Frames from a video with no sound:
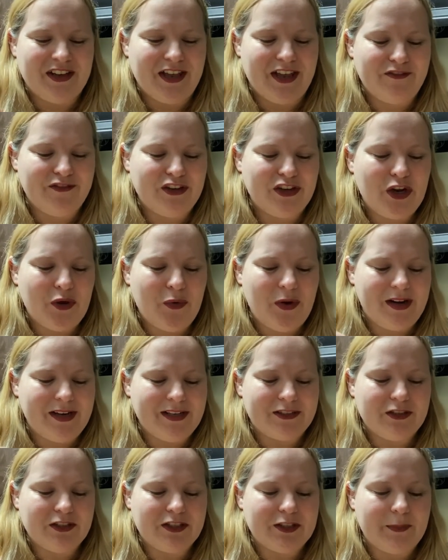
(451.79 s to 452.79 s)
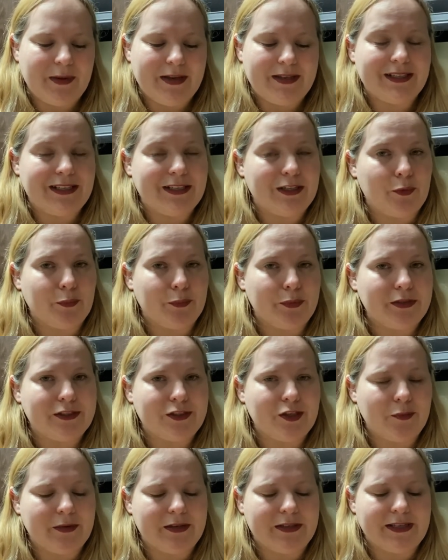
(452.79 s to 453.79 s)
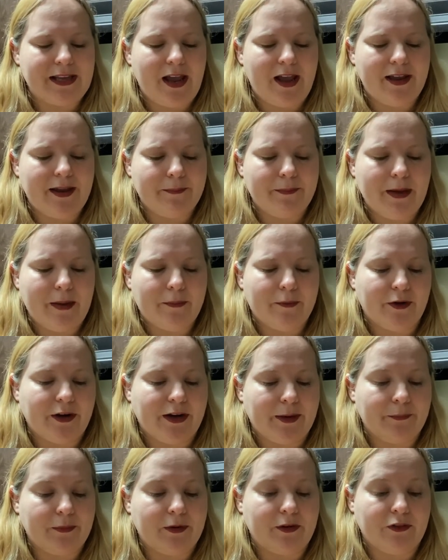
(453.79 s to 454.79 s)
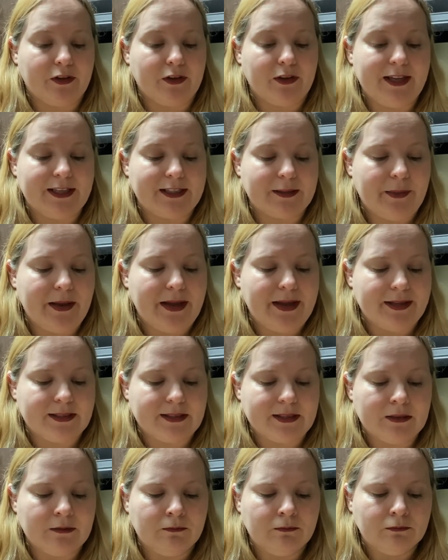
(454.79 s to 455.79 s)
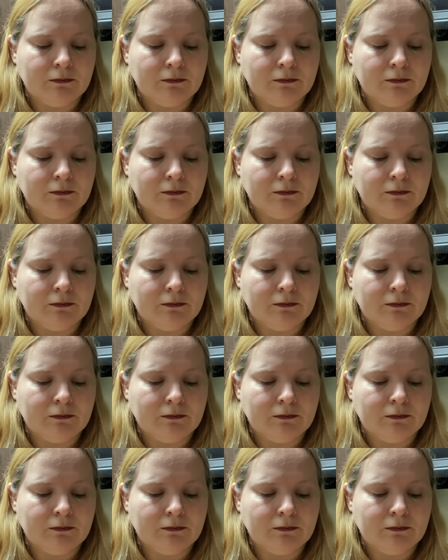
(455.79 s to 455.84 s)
If you don't want it so spicy, don't put so much cayenne pepper in it, but if you like spice,